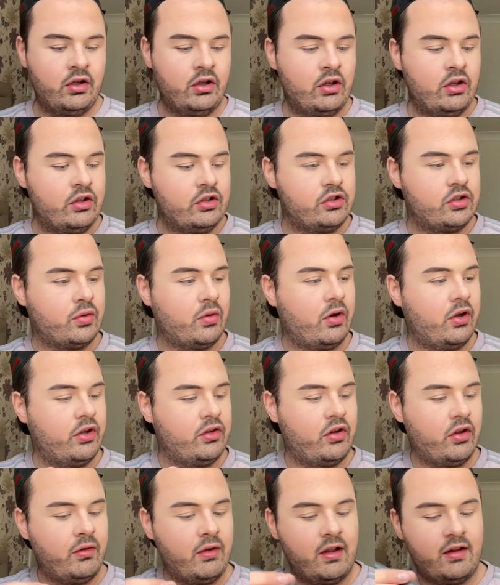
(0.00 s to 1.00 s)
So what I
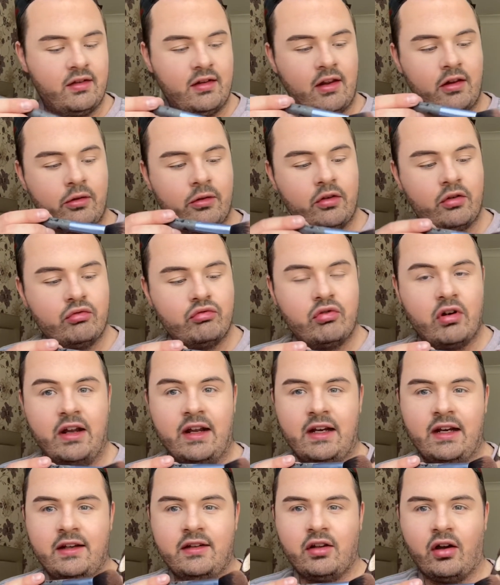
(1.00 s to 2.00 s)
do is, this was a
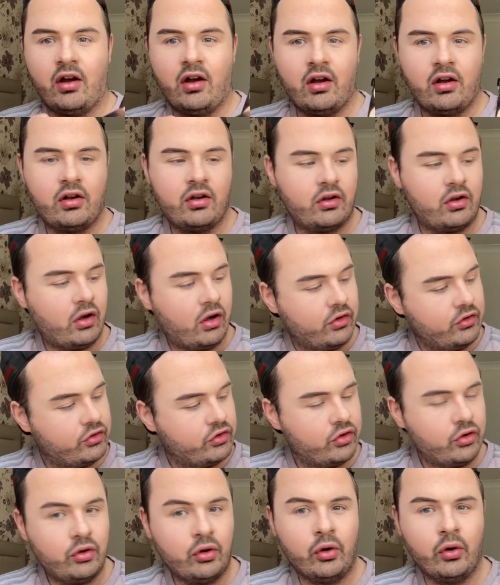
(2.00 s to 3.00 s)
really dark
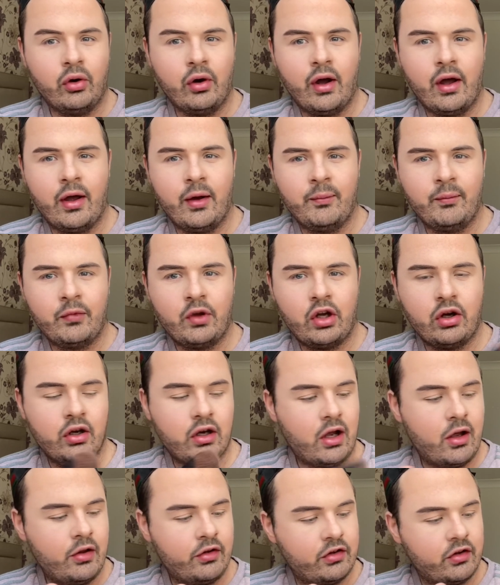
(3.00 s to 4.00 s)
contour colour.